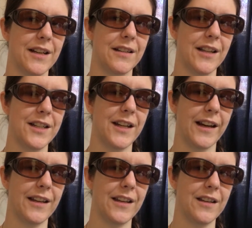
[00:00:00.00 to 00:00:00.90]
and
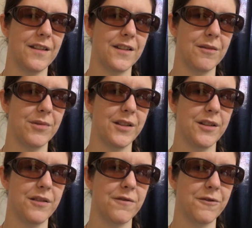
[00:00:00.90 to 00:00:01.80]
LaTeX is
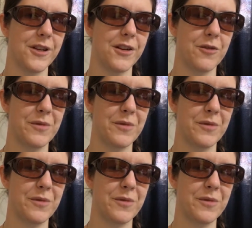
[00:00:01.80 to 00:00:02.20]
completely free and